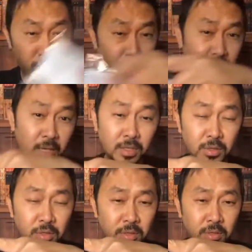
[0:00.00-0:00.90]
want to
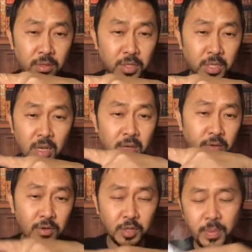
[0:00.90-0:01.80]
test your son
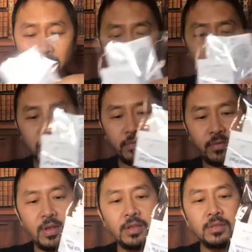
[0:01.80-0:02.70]
or your spouse or a
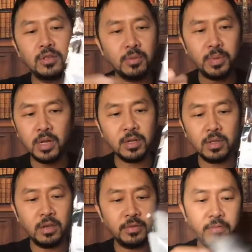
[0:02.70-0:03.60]
friend, you can put on
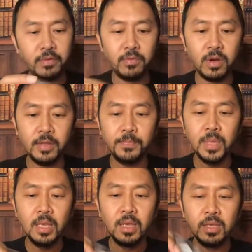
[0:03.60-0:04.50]
gloves if you want.
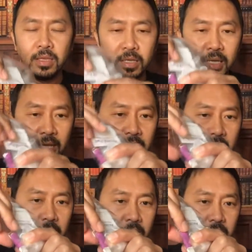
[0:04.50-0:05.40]
This has
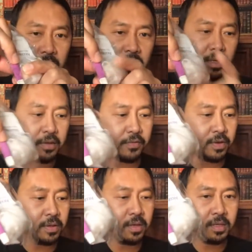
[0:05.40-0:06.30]
the, this is a
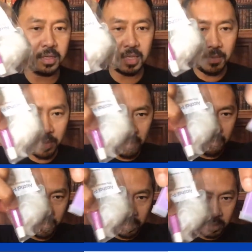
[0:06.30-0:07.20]
different, it's the same
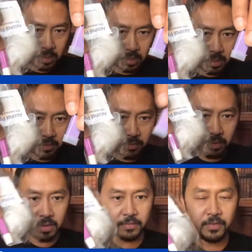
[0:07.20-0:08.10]
thing, but this is the
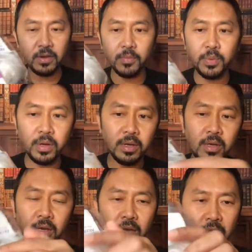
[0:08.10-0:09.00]
different, the finger
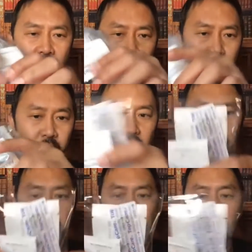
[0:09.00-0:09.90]
prick. You just prick
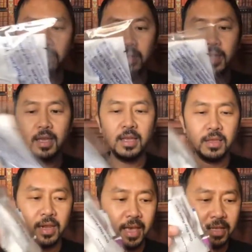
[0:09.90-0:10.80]
your finger, and
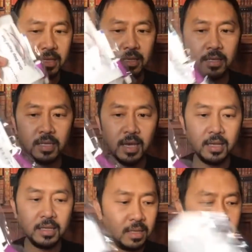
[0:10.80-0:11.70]
then it has the test, and